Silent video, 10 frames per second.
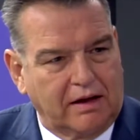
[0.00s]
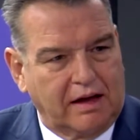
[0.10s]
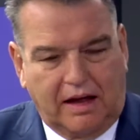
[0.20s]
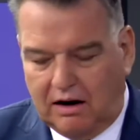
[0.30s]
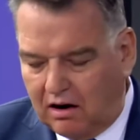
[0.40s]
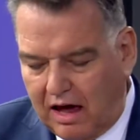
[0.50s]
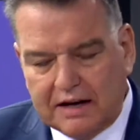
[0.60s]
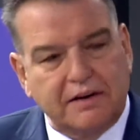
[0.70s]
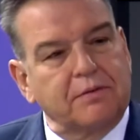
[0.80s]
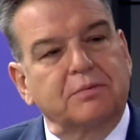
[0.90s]
had a lot of
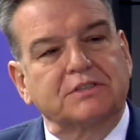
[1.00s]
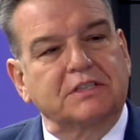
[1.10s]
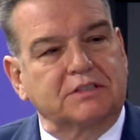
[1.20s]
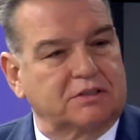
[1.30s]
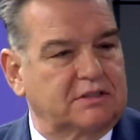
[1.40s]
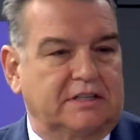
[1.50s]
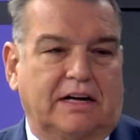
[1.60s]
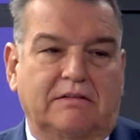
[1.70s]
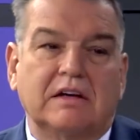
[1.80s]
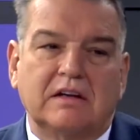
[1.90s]
different procedures. He'd
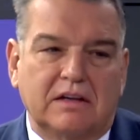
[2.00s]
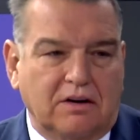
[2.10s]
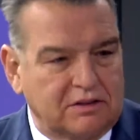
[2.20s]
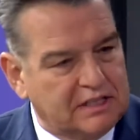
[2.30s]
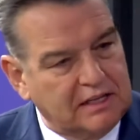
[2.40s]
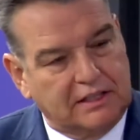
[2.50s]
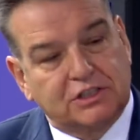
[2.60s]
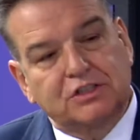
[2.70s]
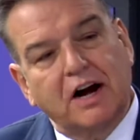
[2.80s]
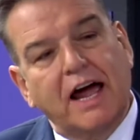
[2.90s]
had, teeth
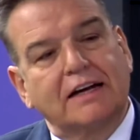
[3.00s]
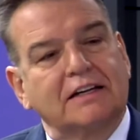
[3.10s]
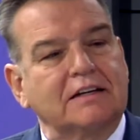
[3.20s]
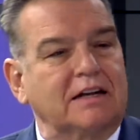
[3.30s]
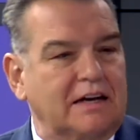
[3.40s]
extracted. He'd